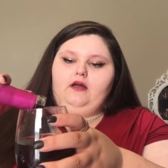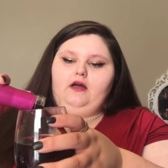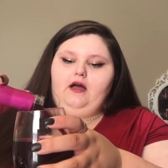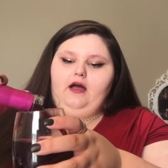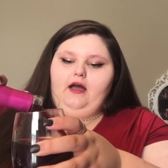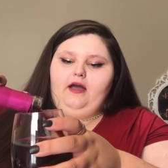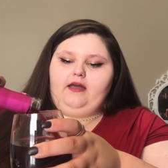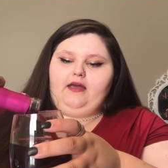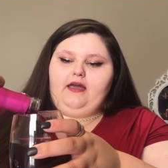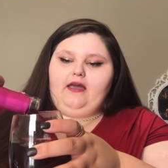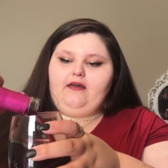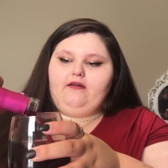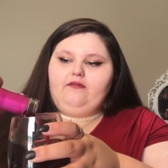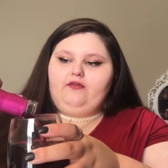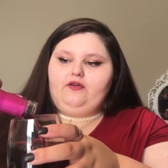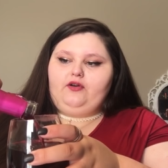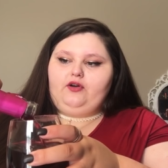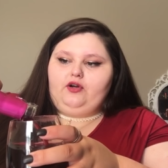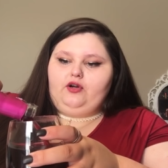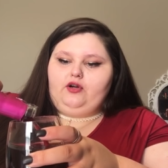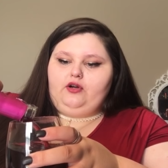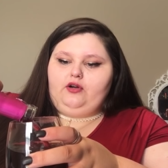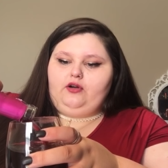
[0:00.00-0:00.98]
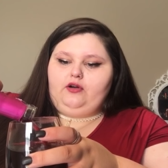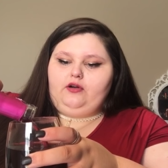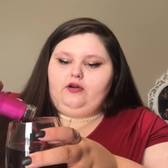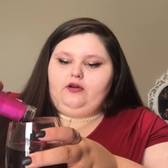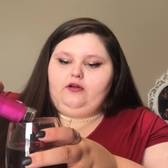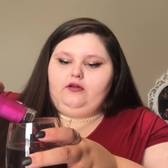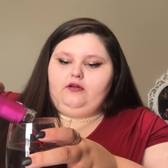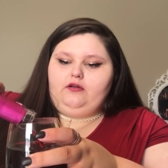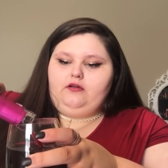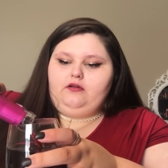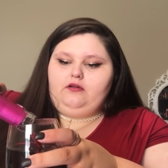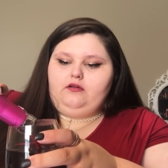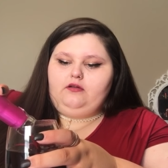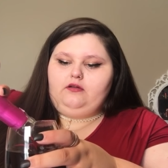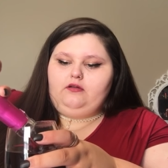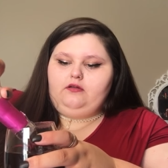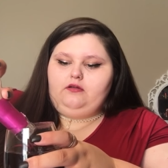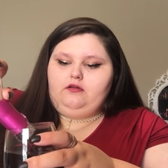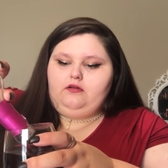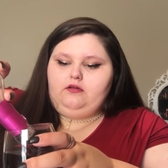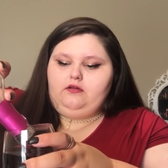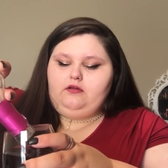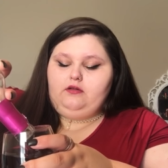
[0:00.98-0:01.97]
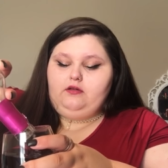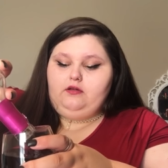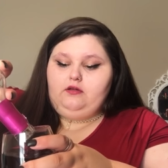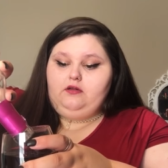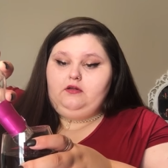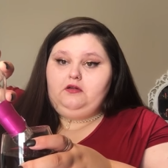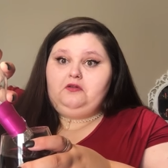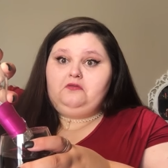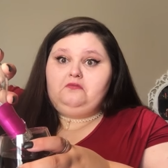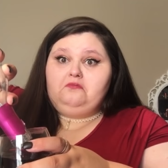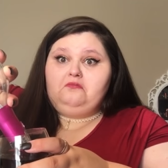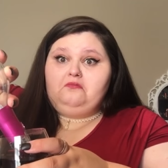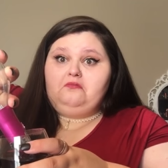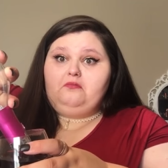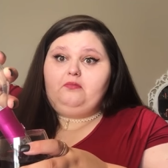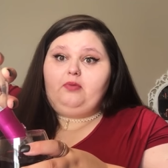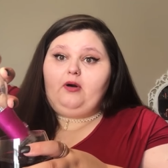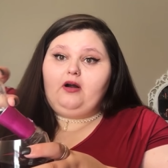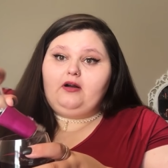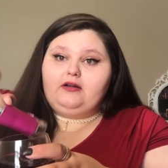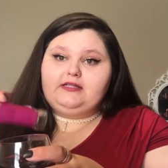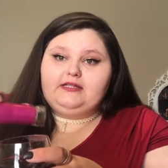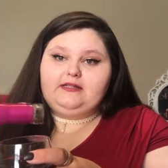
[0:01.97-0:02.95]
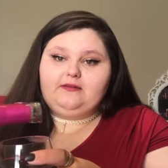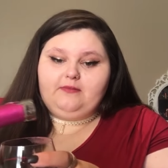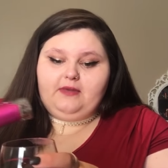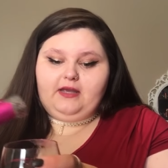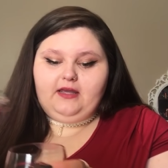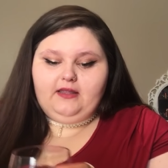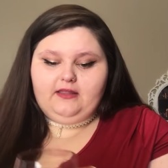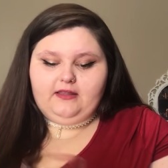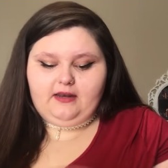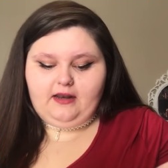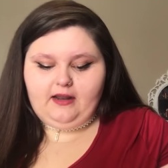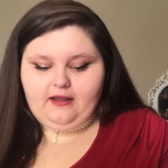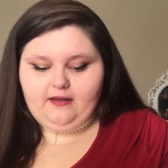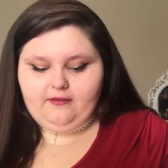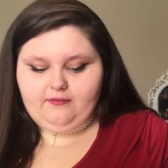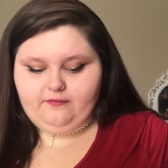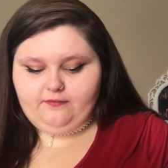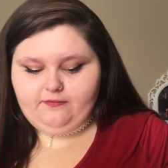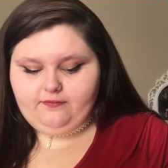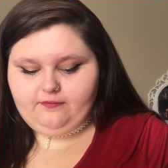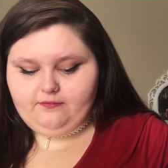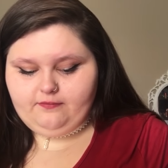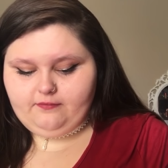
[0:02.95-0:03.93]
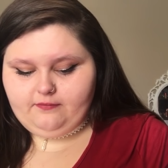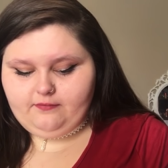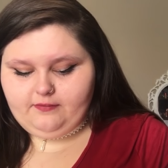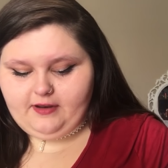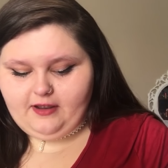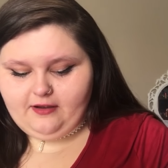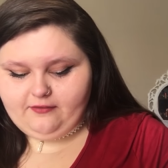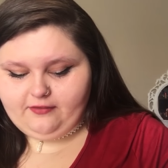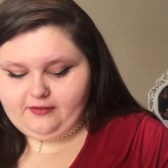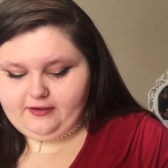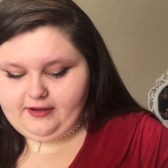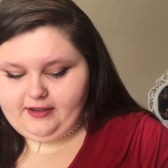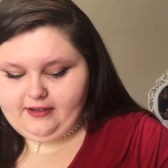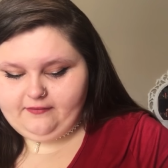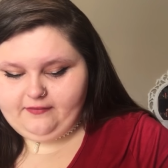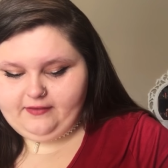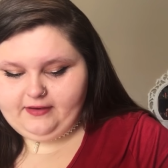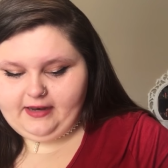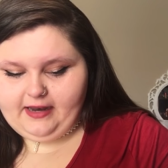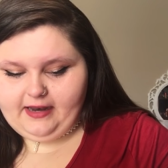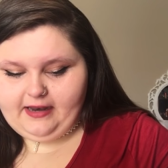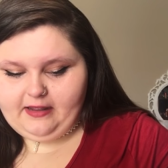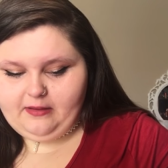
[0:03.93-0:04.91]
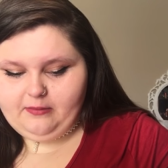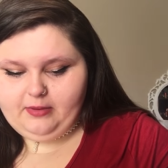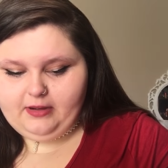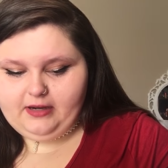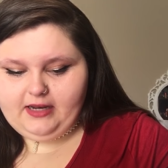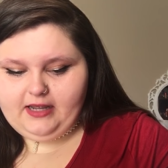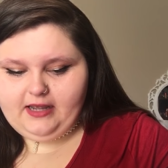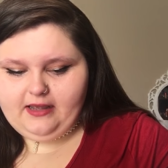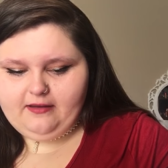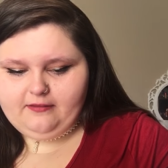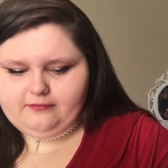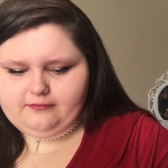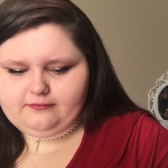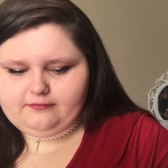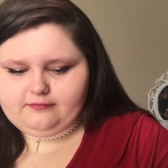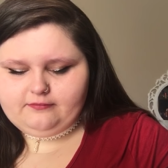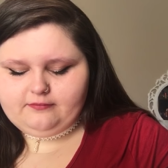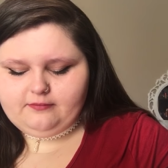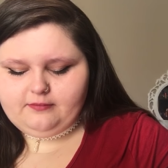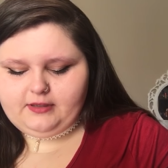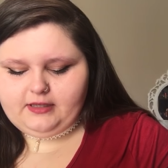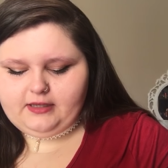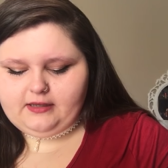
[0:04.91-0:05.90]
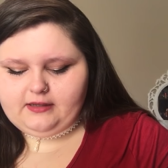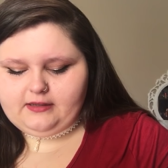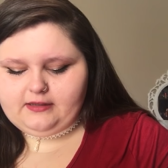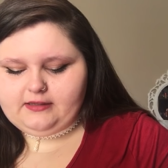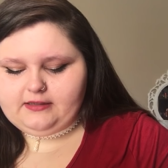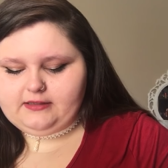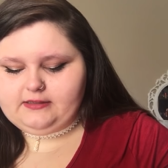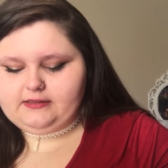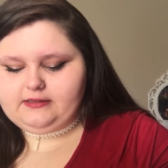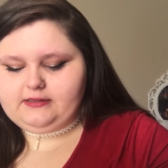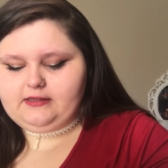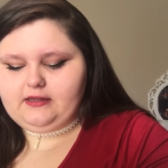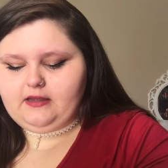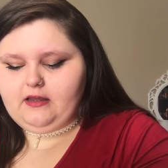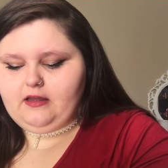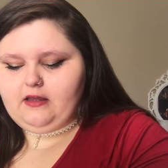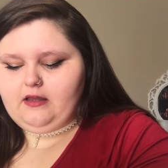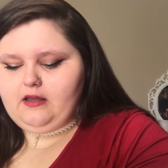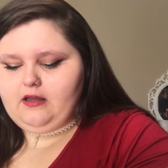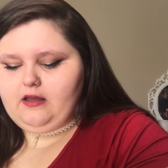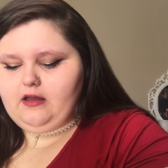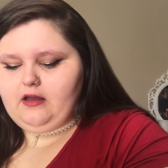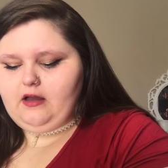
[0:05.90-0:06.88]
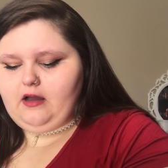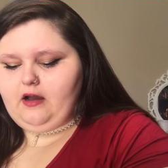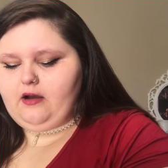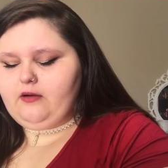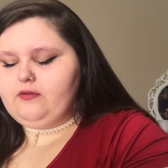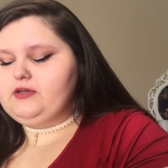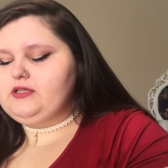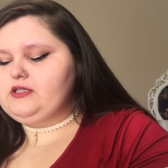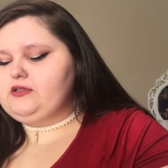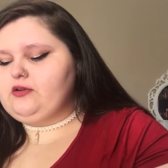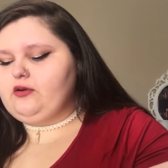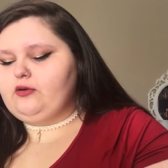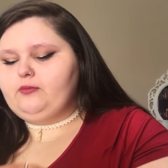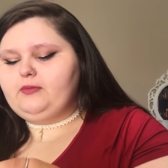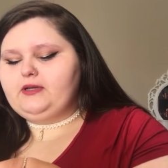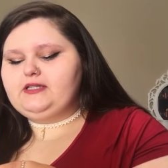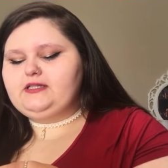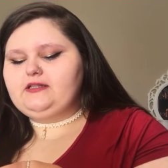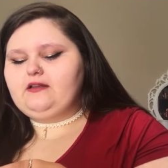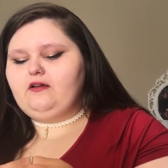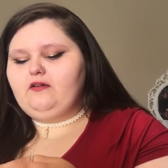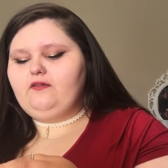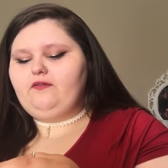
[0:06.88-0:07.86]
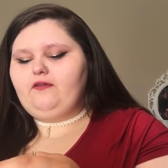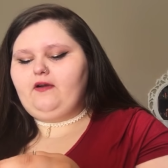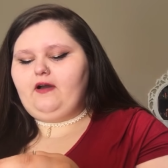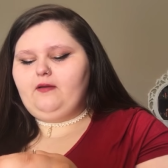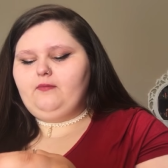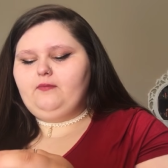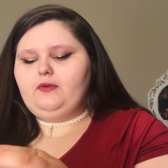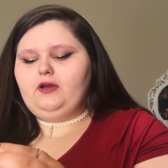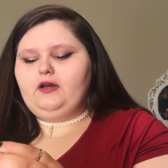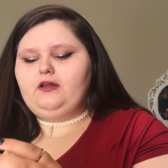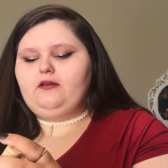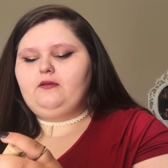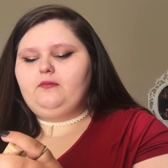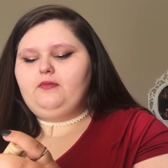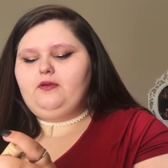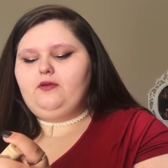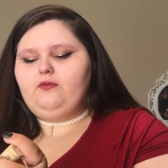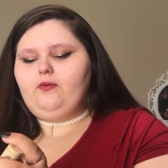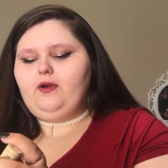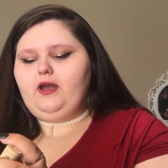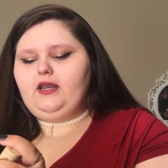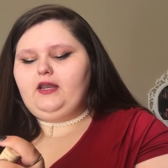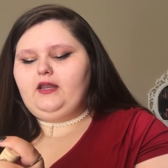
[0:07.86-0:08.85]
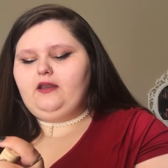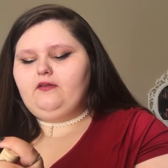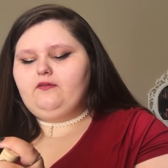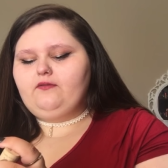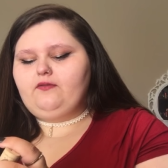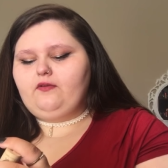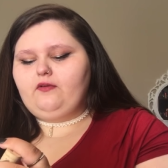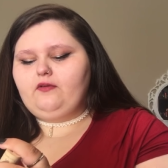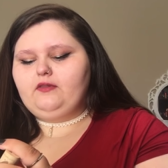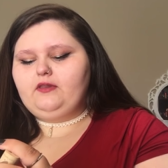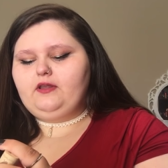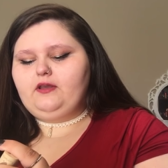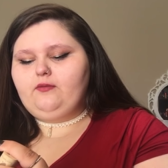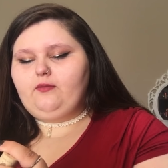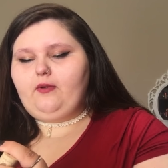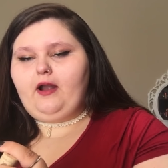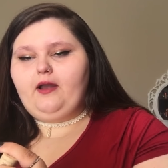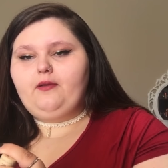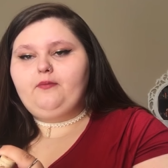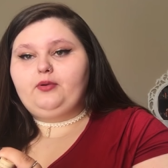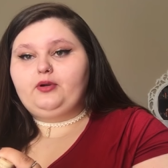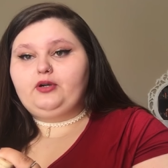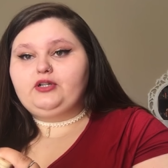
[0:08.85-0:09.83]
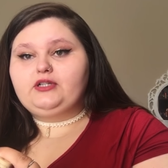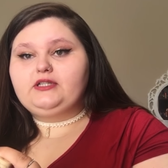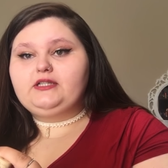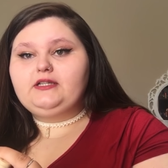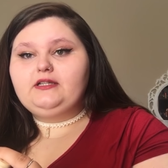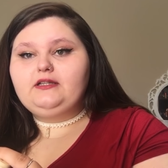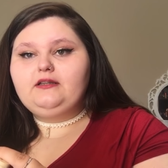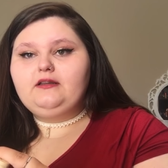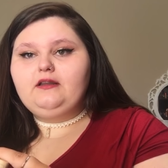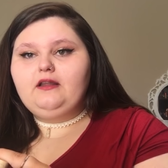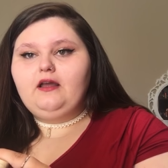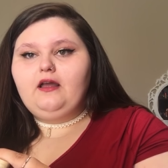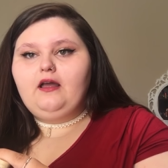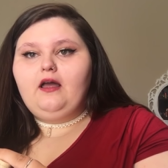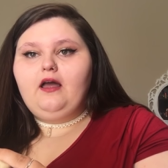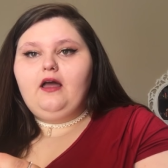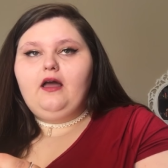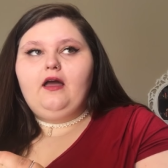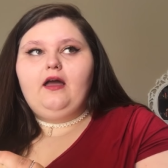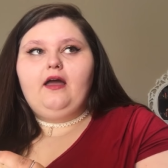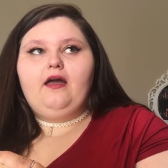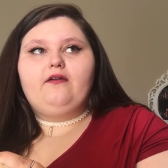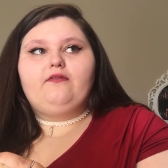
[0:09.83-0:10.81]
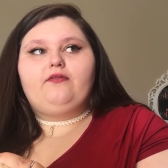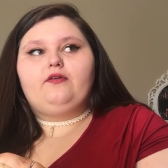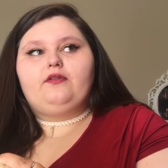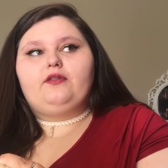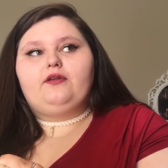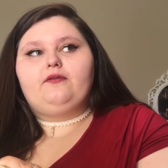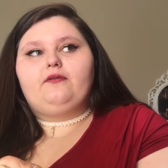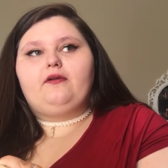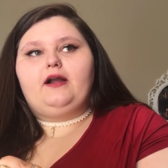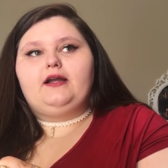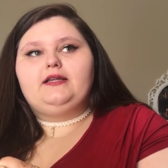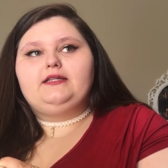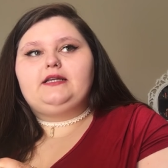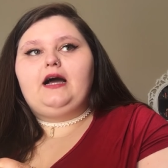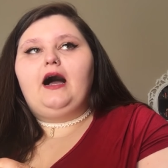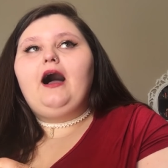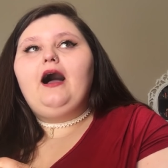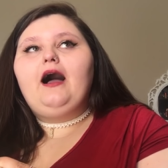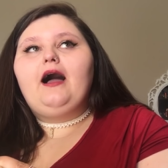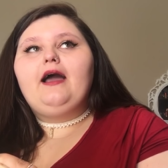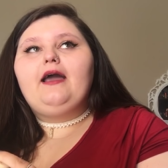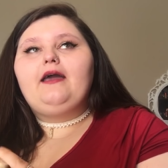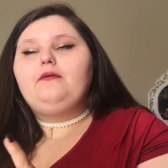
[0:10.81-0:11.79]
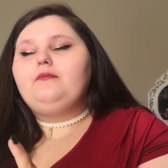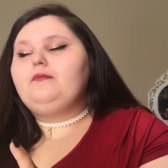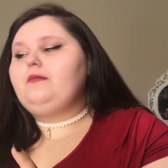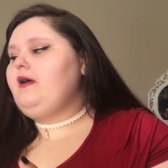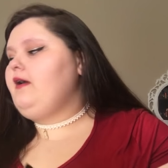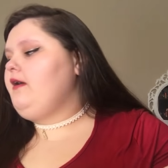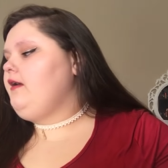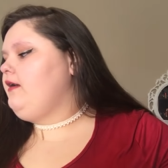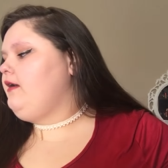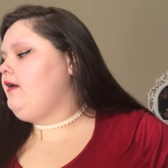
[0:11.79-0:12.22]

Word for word: I gave her parts of me that I've never given anybody because I always told myself I'm going to be waiting for the right person and for the right time.